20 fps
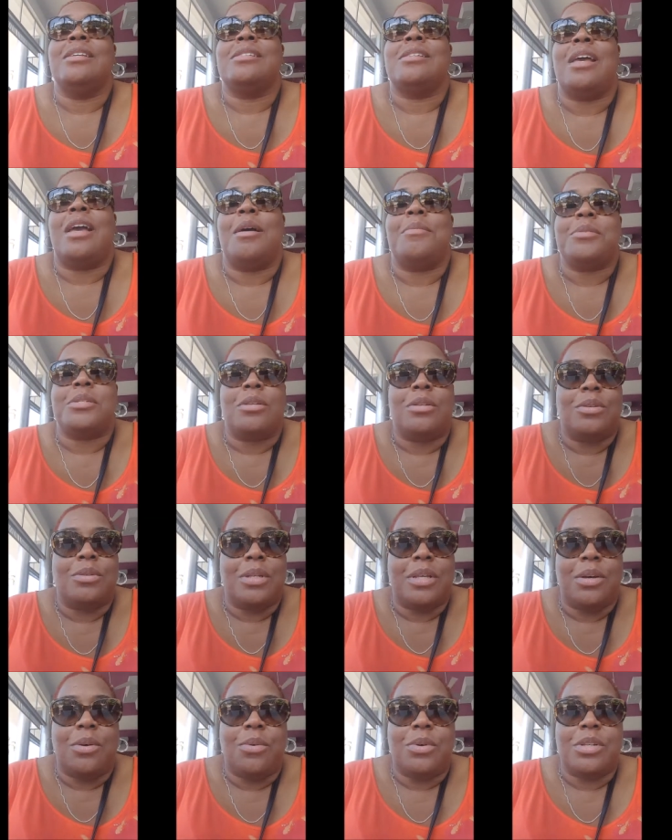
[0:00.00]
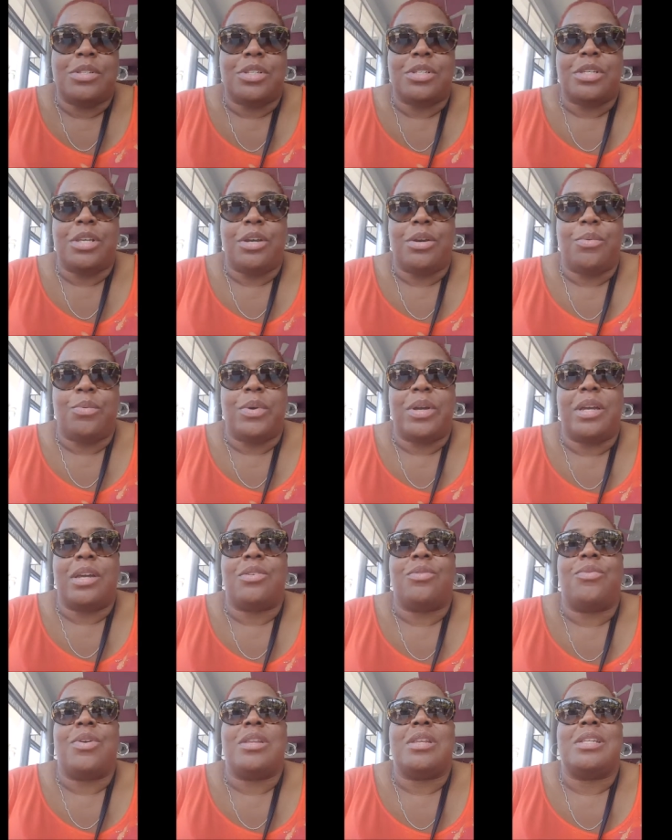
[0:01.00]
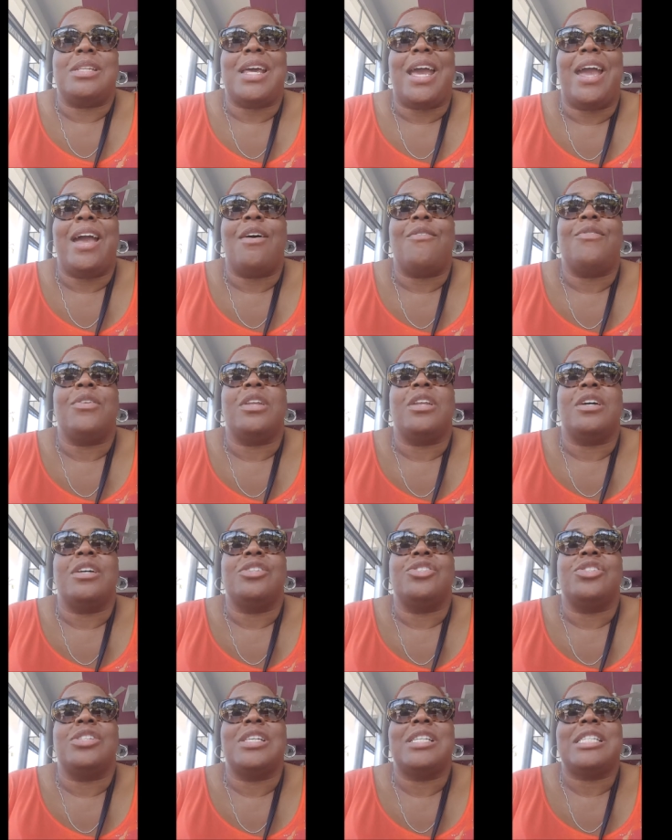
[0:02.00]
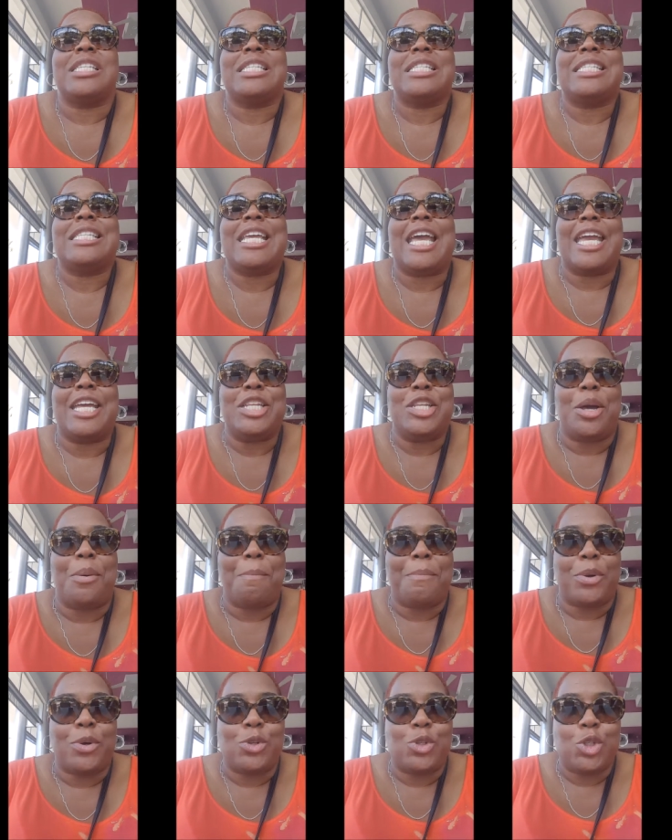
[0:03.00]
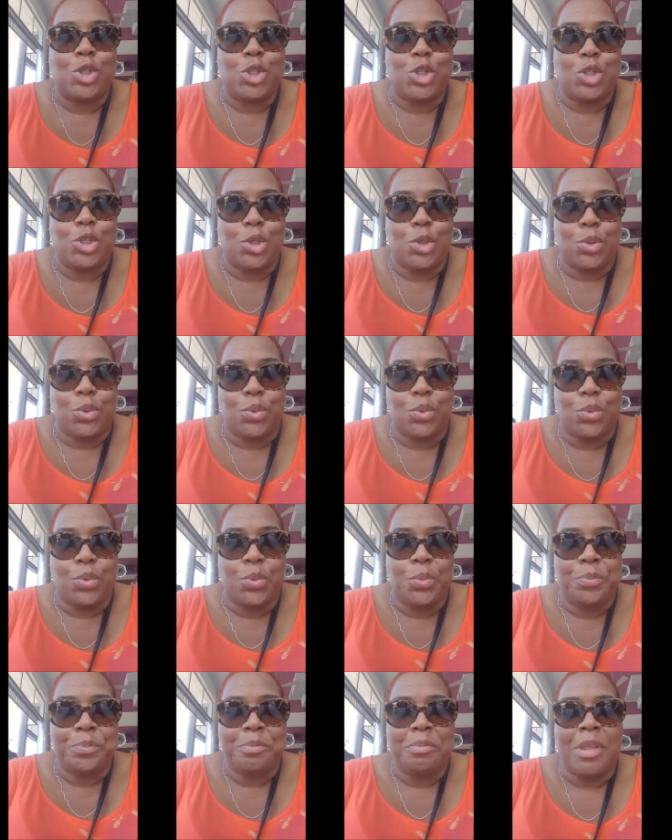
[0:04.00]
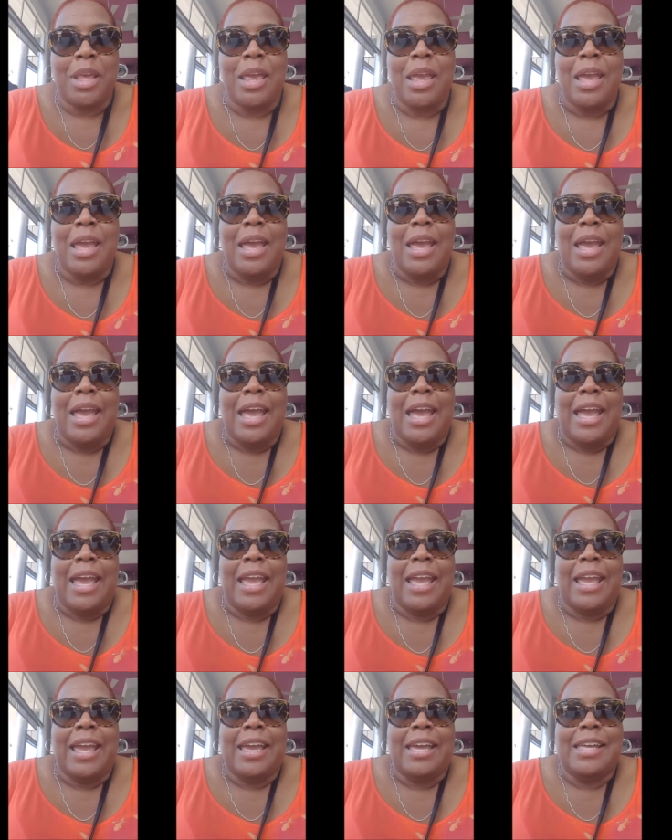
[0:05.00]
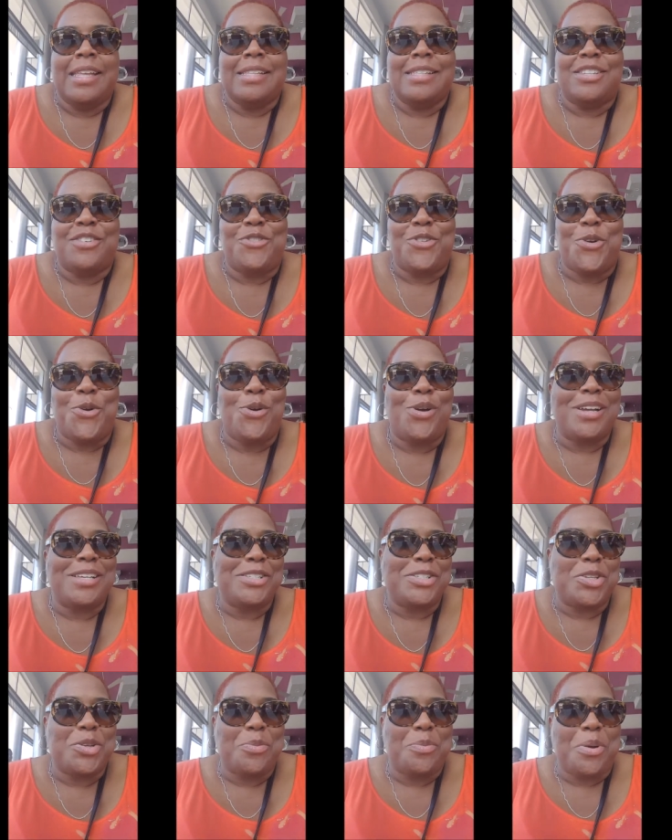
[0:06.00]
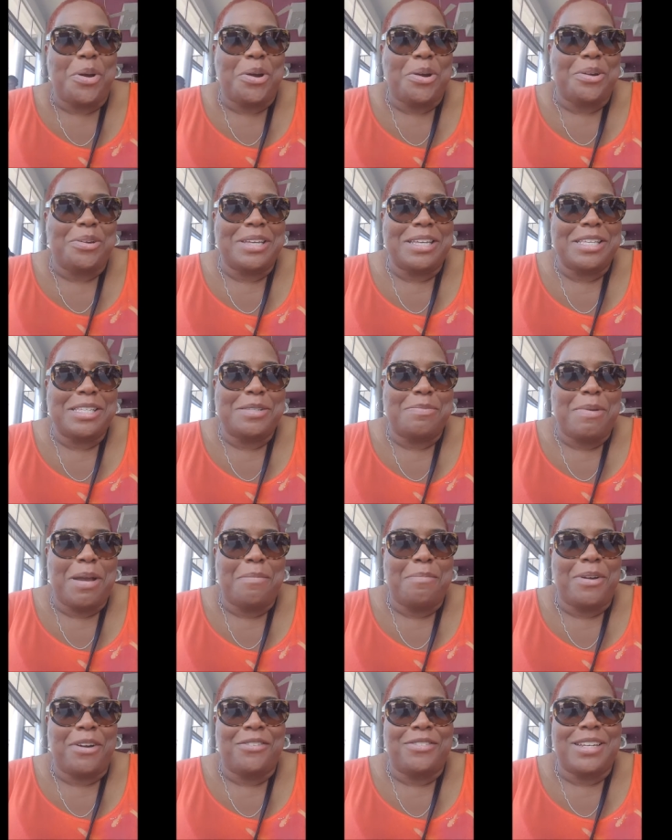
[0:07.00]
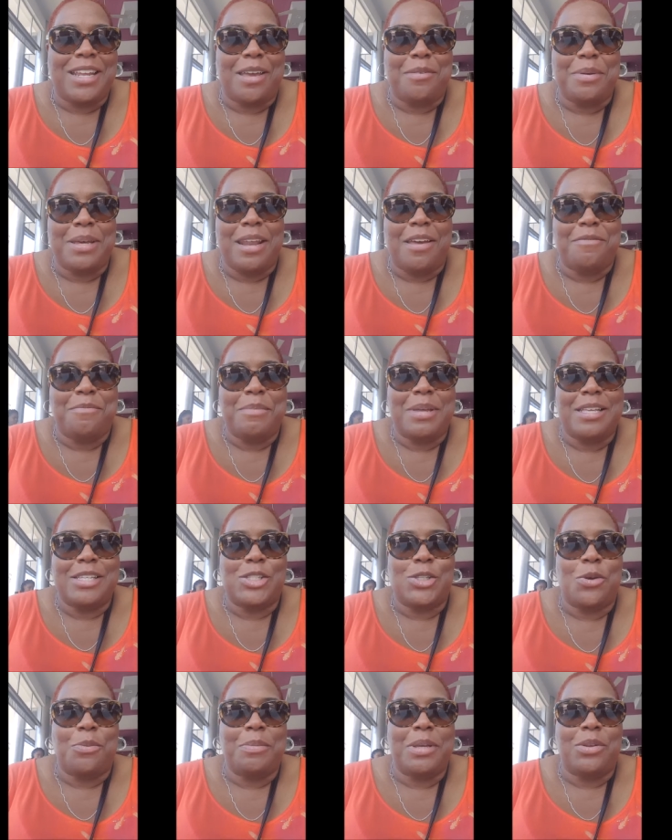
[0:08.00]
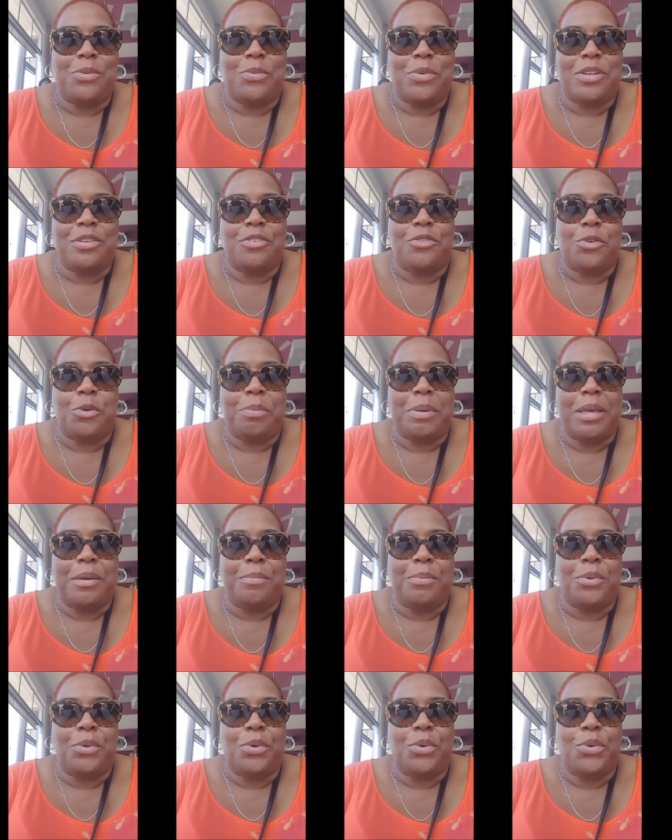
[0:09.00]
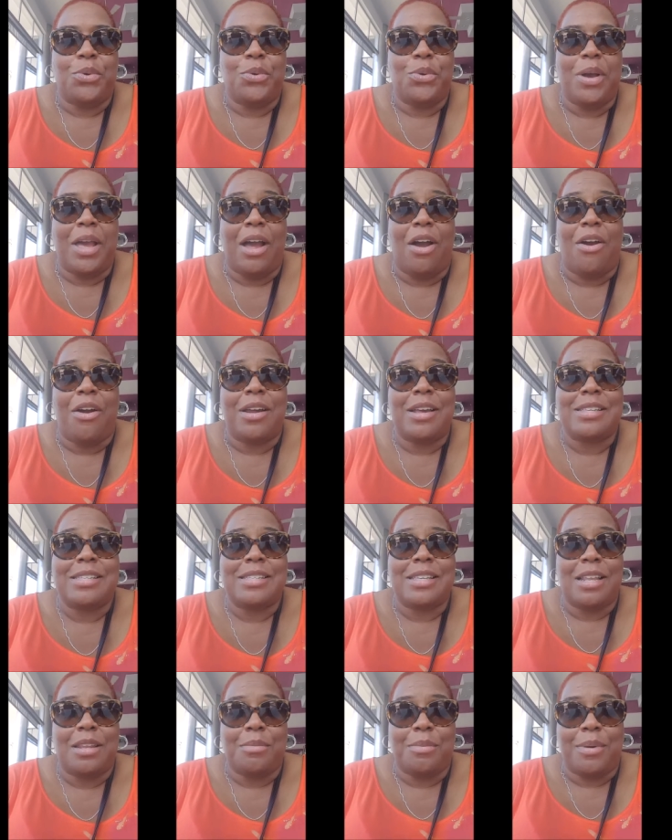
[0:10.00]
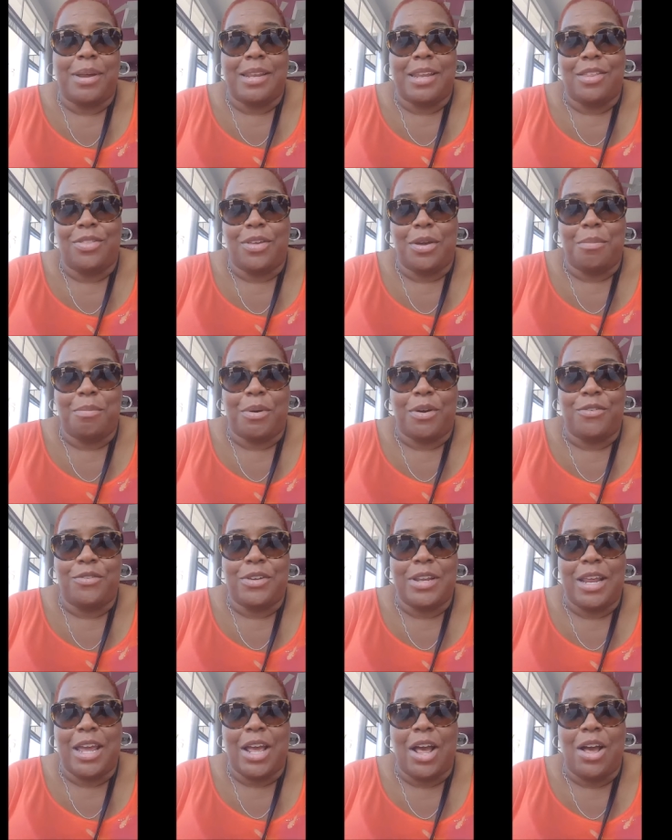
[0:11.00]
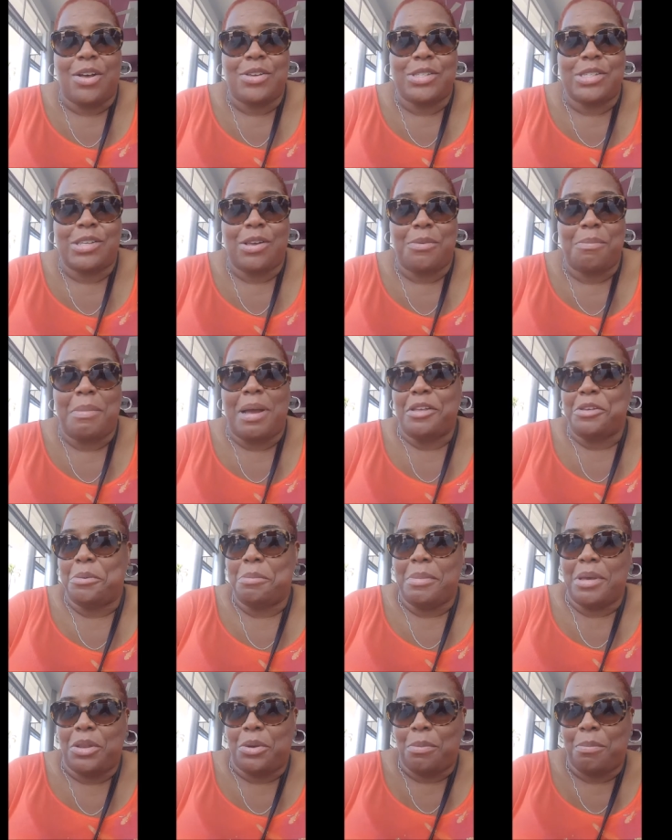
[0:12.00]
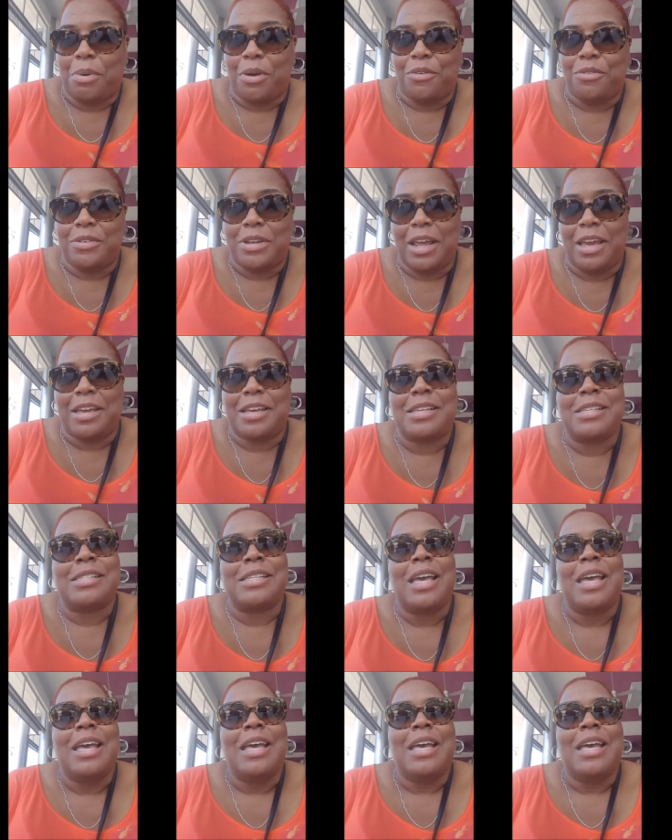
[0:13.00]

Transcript: is absolutely gorgeous here. We're getting ready to have lunch. This is day number two. And of course, tomorrow is my birthday, but I've met so many wonderful people who are celebrating their birthday also, monumental birthdays.